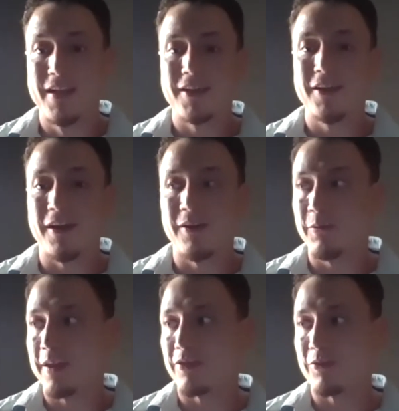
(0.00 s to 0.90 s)
he
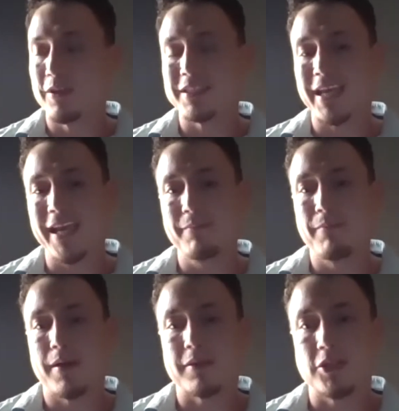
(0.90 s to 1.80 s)
went through this
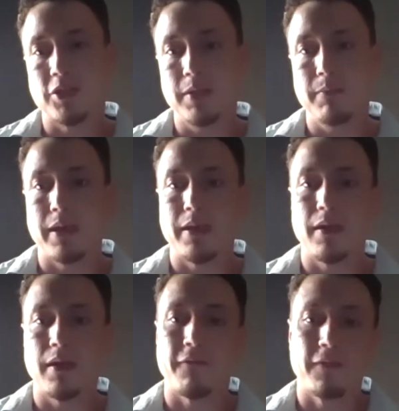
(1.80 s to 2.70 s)
8-month treatment
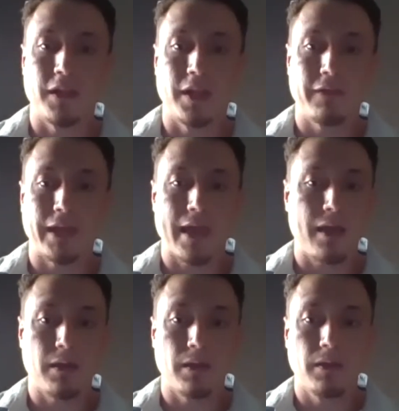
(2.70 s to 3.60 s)
of living
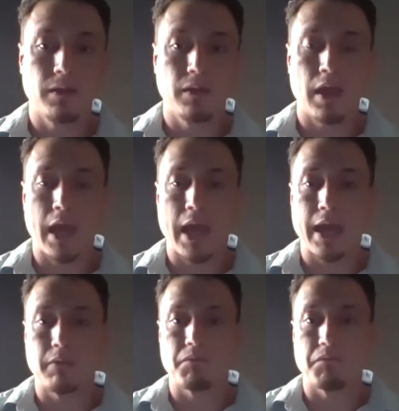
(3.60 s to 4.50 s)
hell
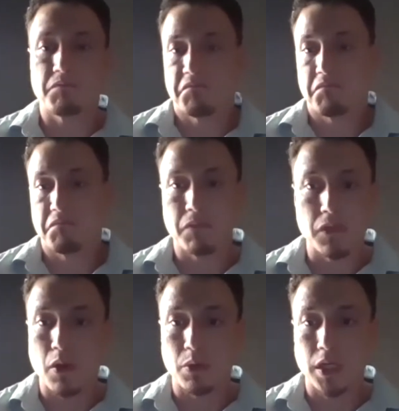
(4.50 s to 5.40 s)
and
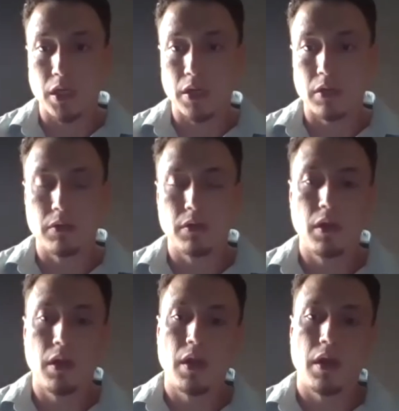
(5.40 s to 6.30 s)
no cure.
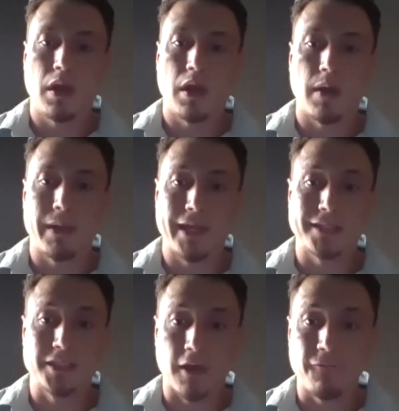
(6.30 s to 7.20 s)
And that's
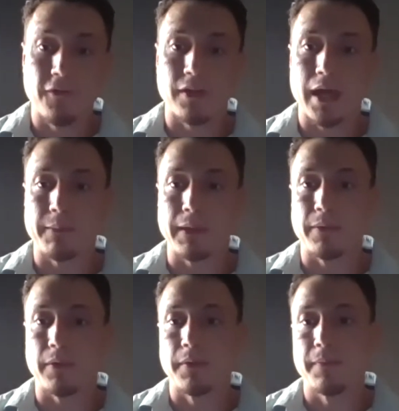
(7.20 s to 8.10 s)
tough for a lot of people.